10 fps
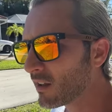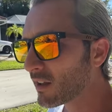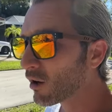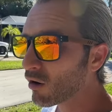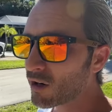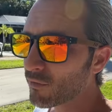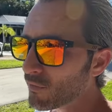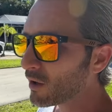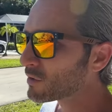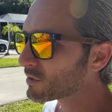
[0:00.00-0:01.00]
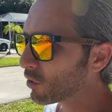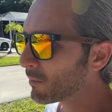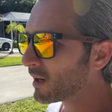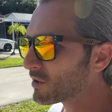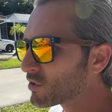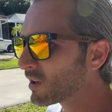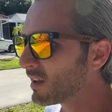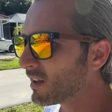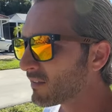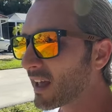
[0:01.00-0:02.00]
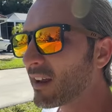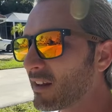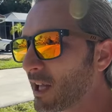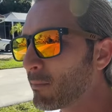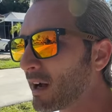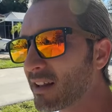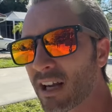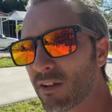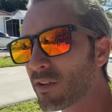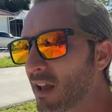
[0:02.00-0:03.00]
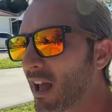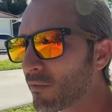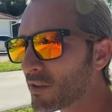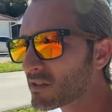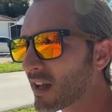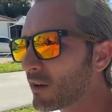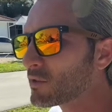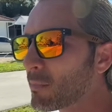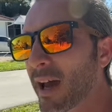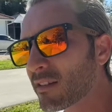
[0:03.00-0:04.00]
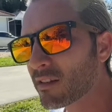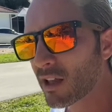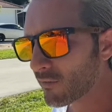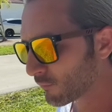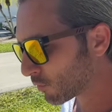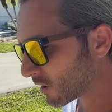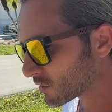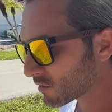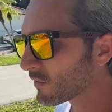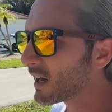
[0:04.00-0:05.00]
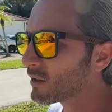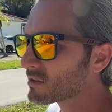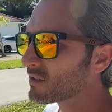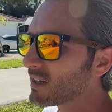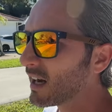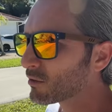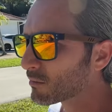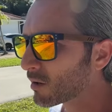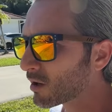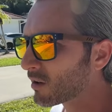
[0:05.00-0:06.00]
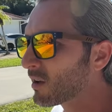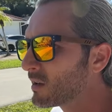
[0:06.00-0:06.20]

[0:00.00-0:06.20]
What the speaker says: they already fell so much that he might not even have his house back to that $400,000 mark.